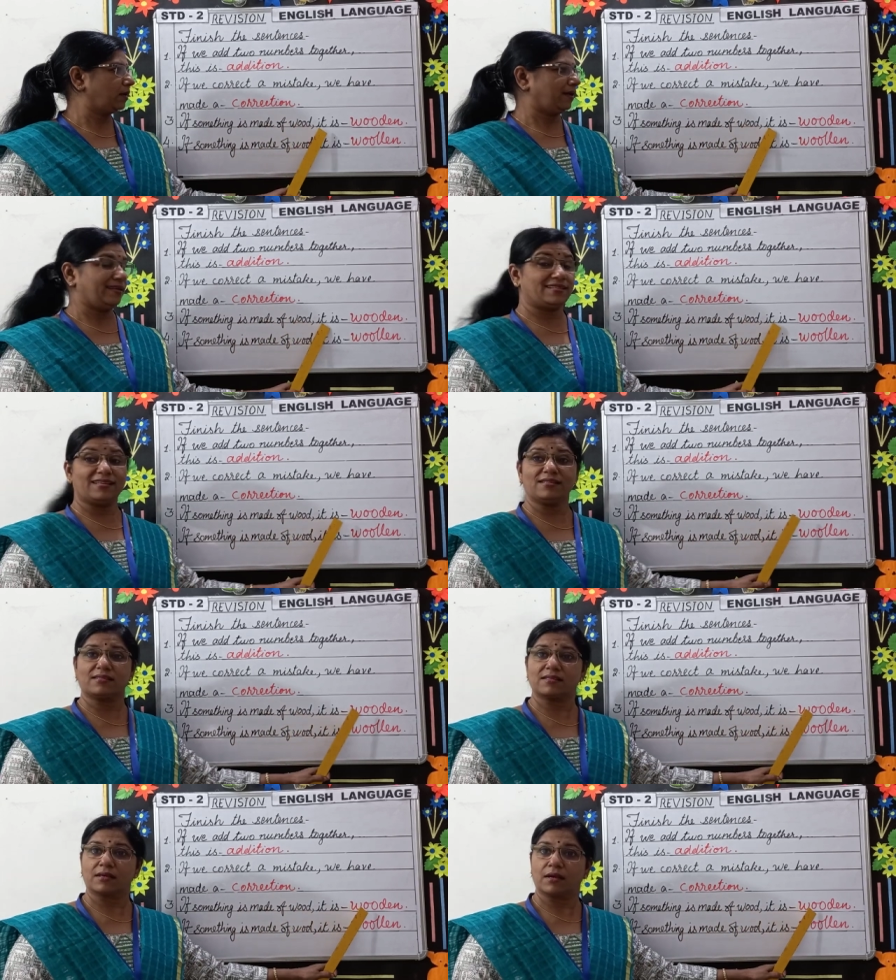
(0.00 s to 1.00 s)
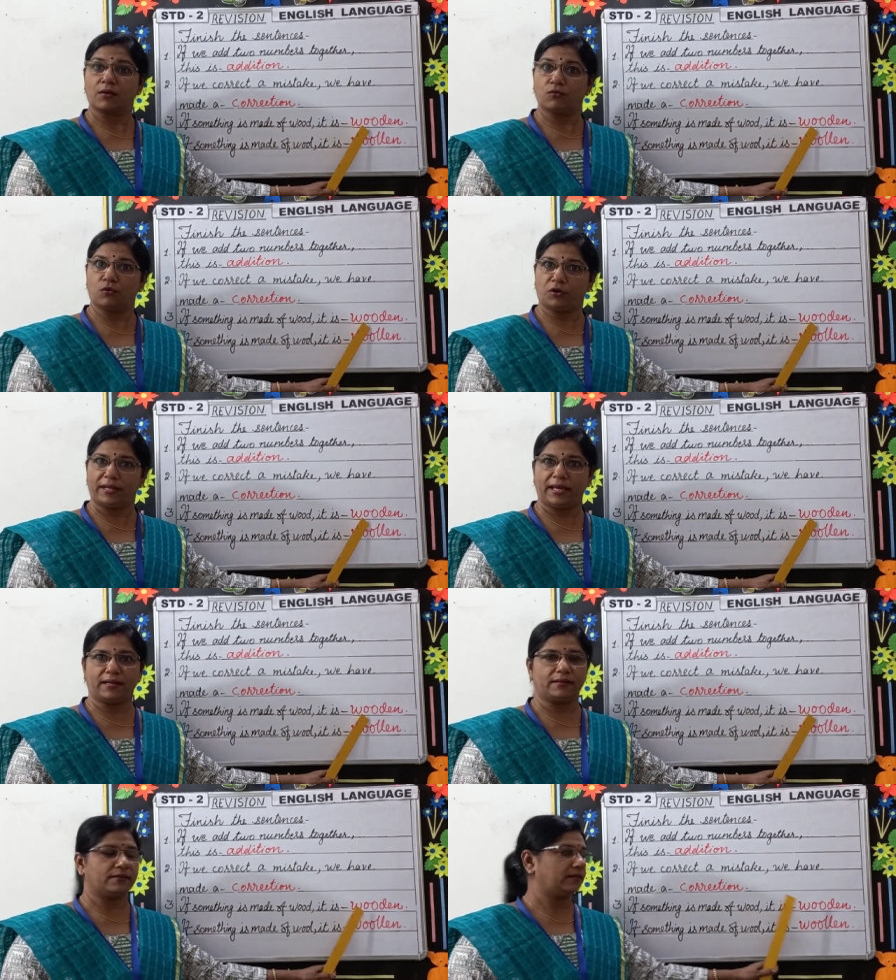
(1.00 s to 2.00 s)
it is
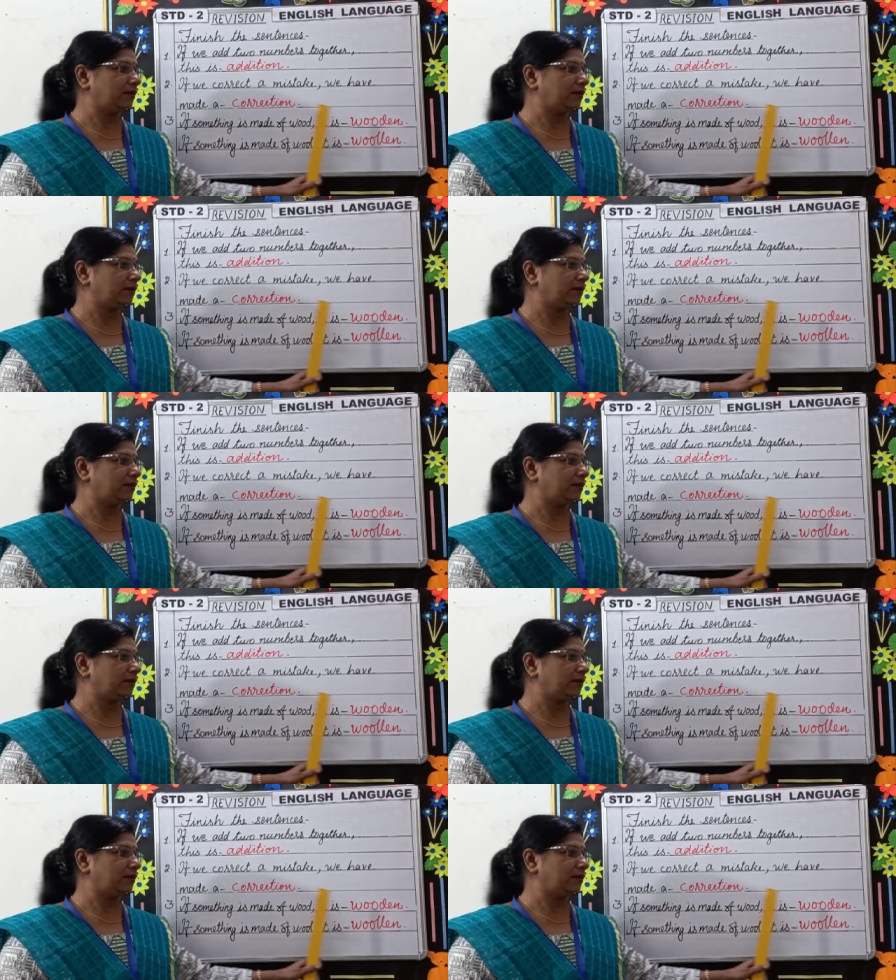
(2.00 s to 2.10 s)
wooden.